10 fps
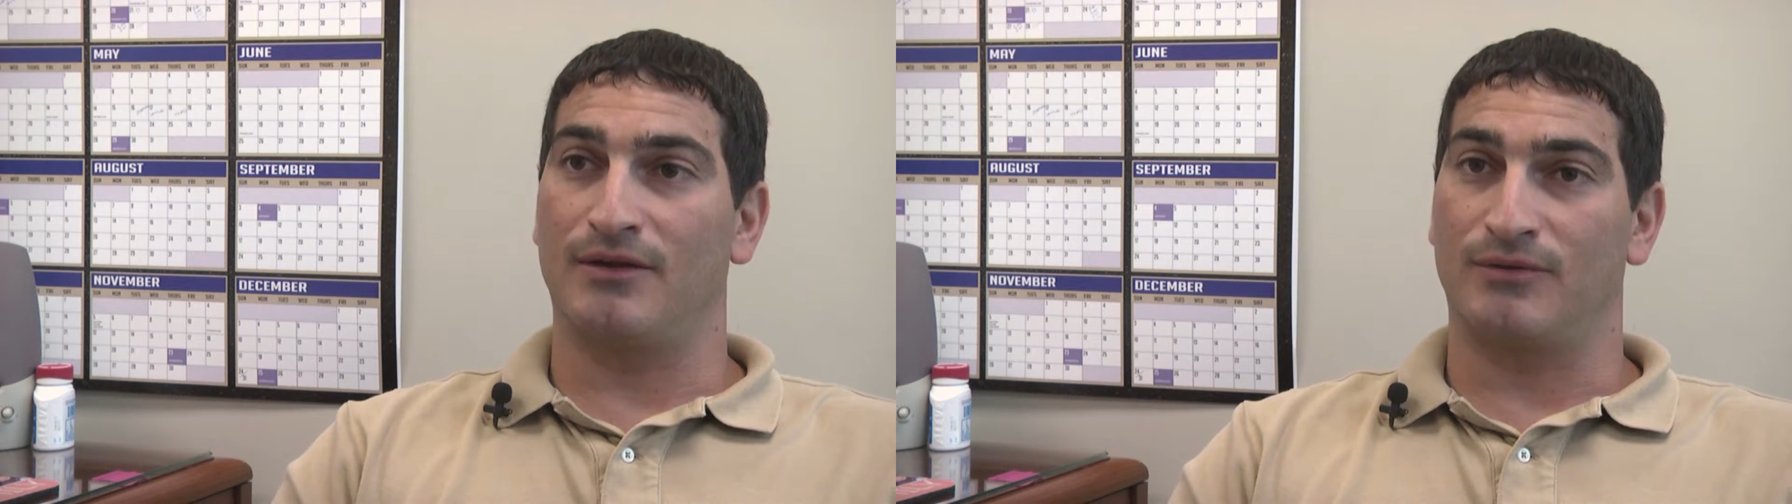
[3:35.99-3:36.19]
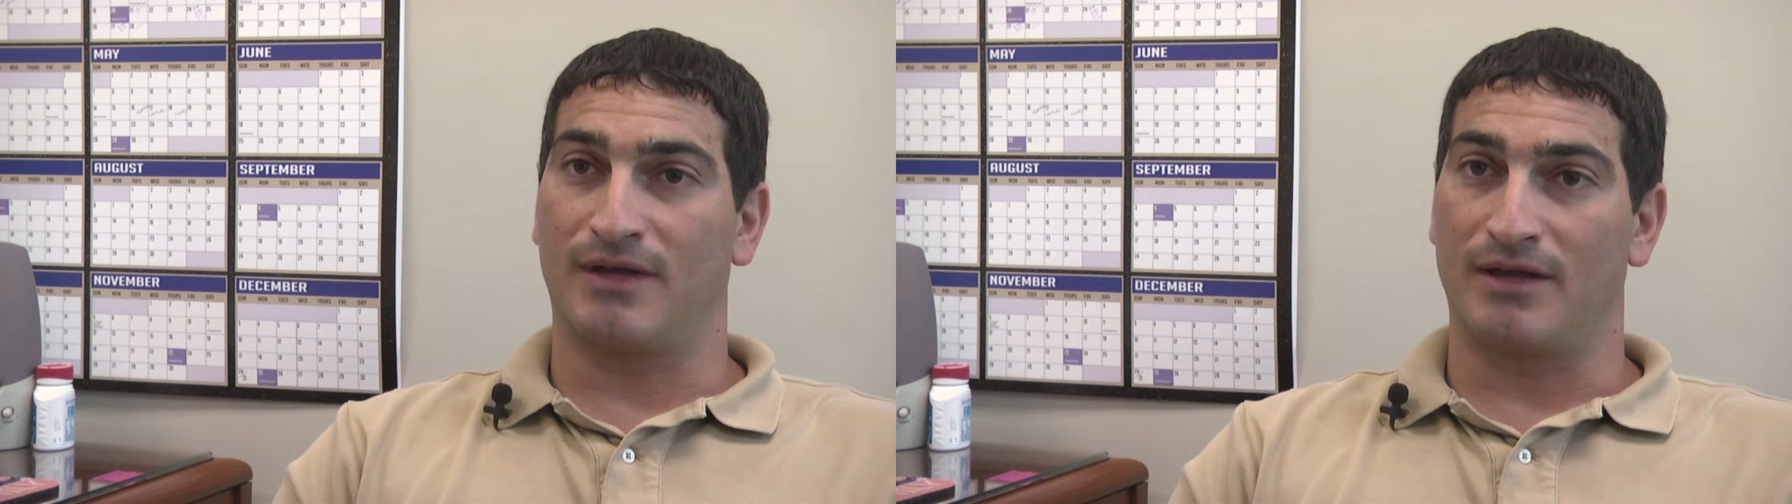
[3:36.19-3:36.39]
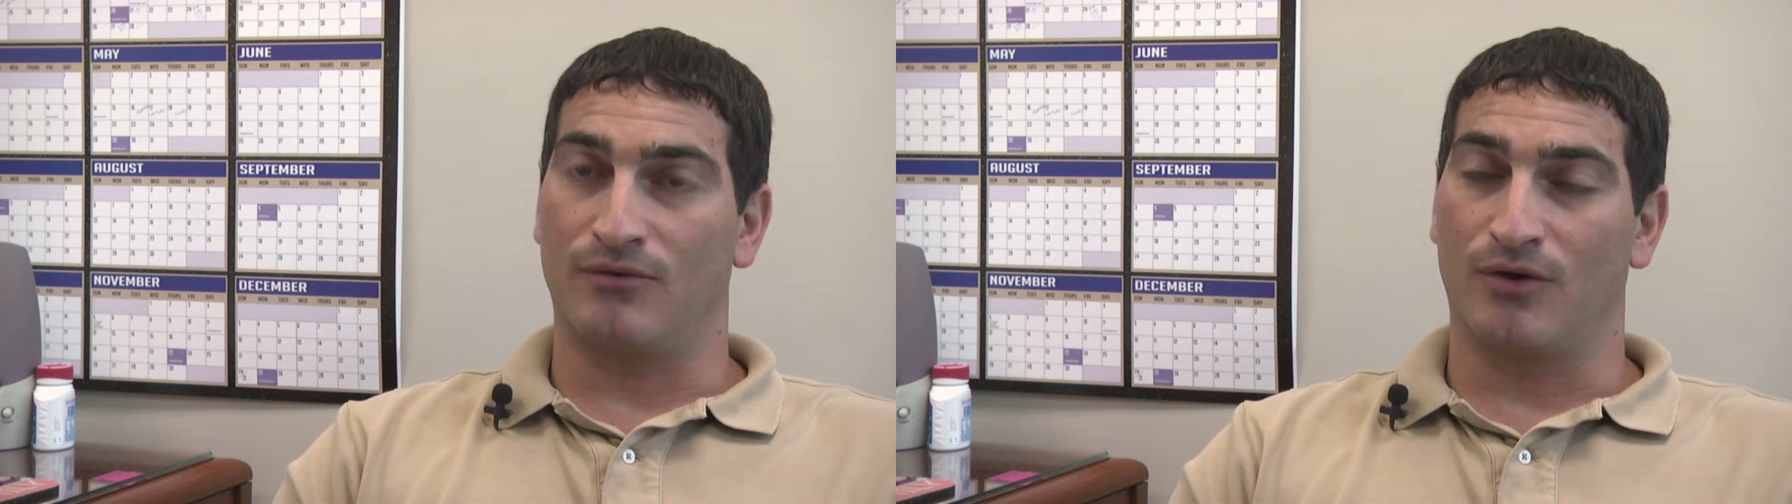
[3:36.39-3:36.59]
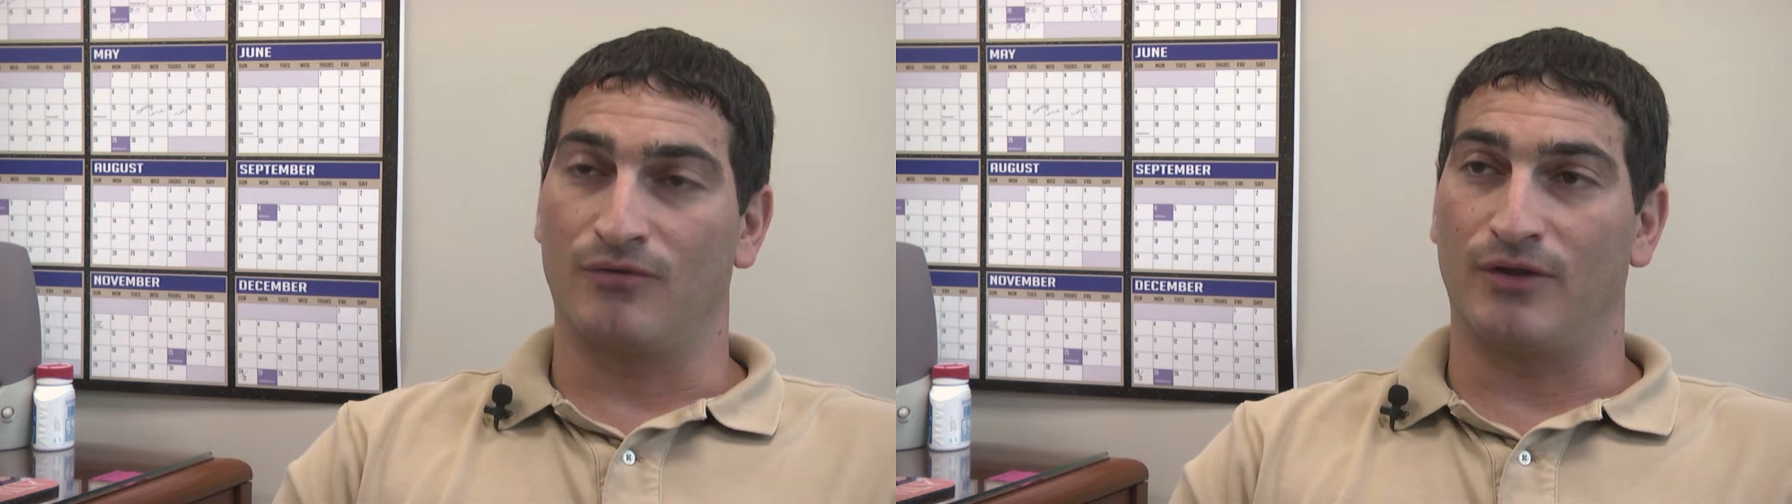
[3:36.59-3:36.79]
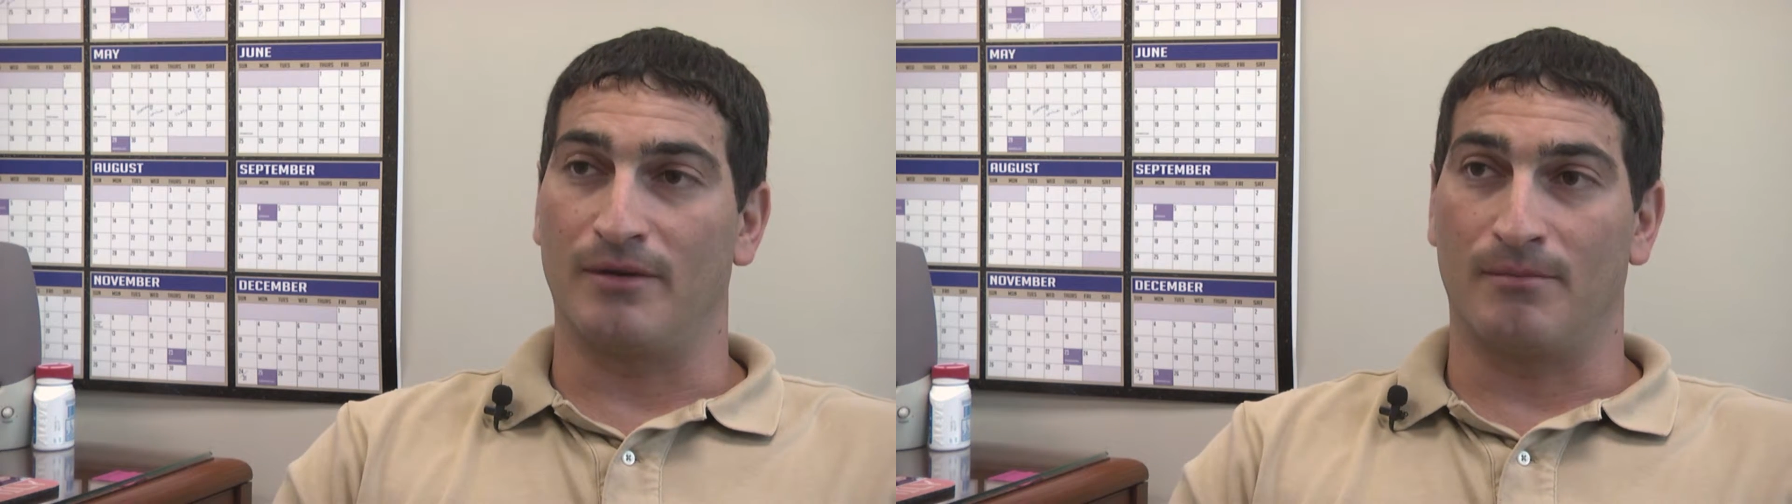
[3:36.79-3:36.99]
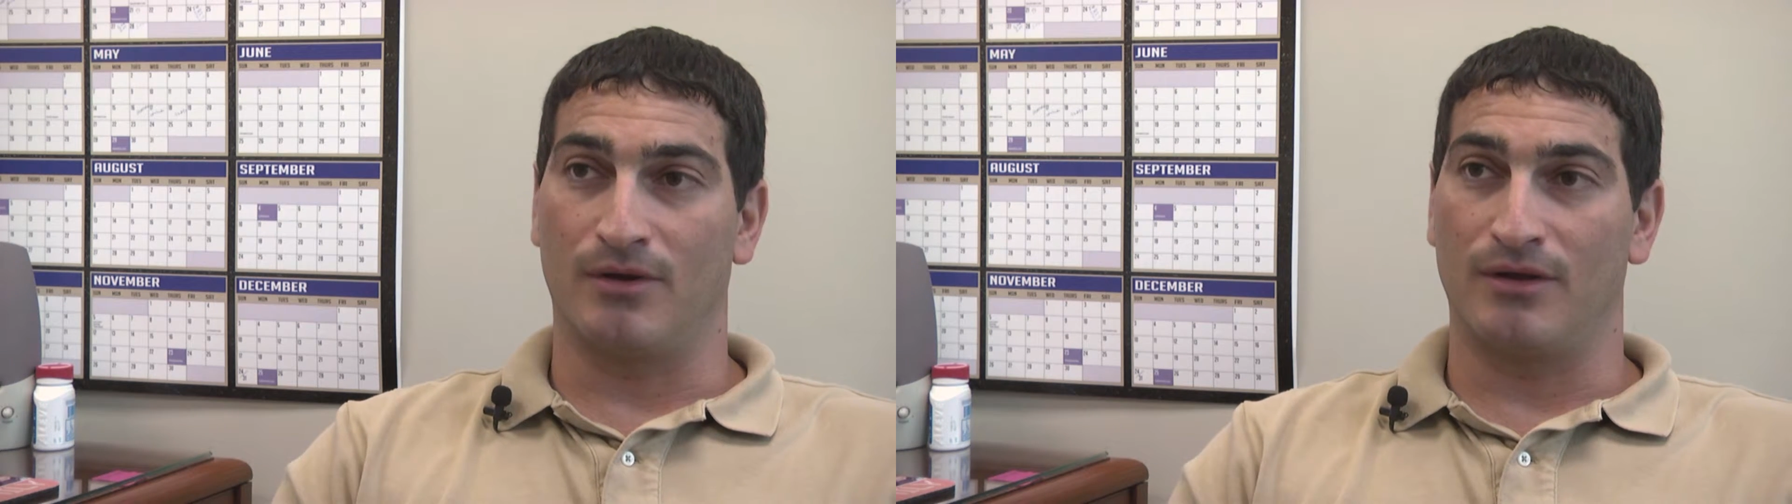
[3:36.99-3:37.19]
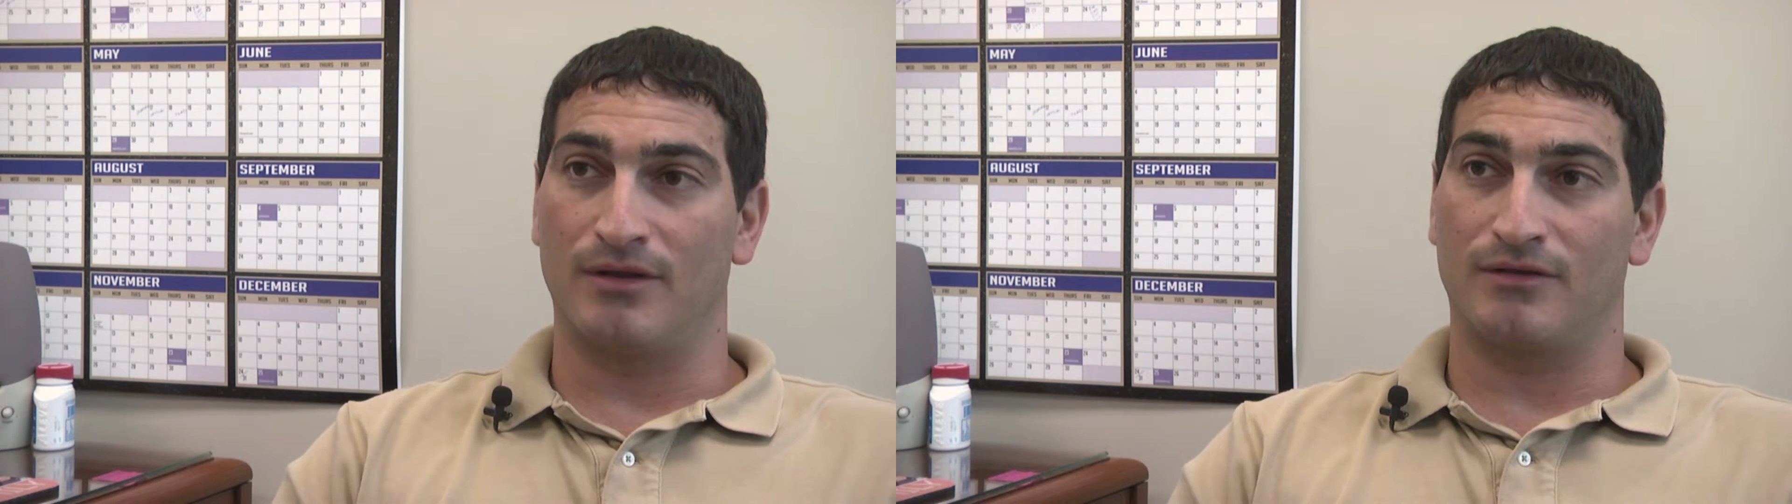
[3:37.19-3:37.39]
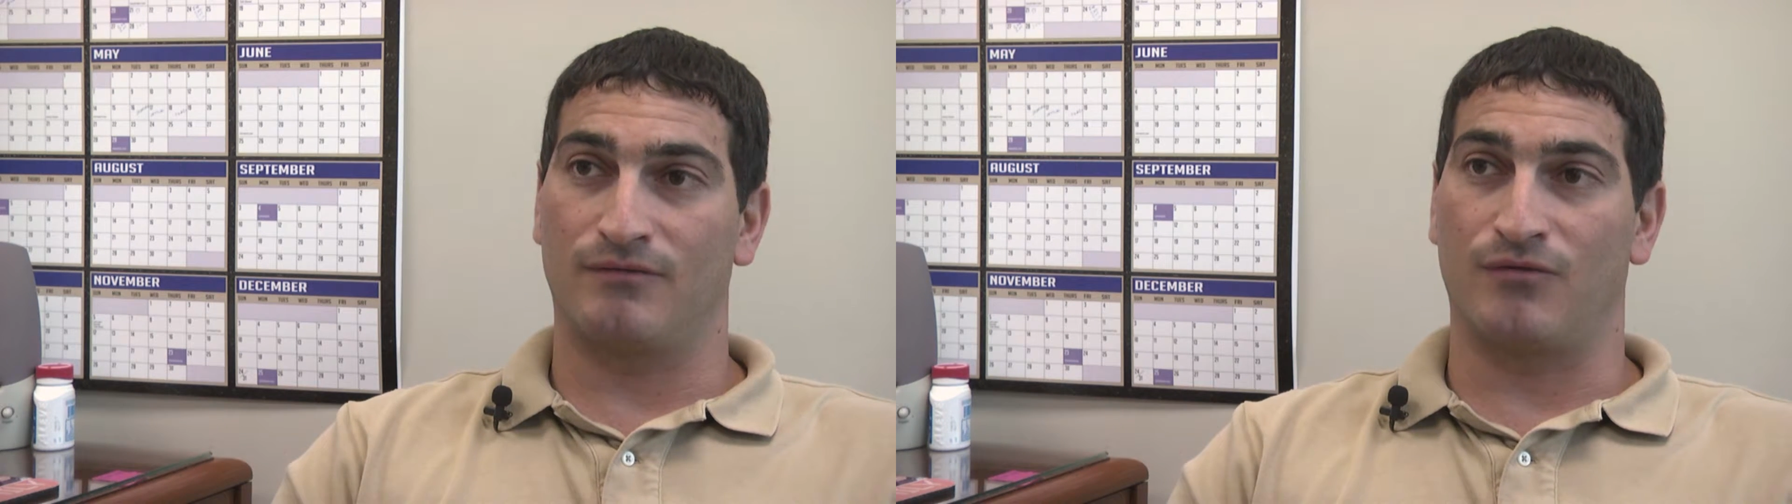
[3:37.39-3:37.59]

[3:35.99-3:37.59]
it'll take roughly a month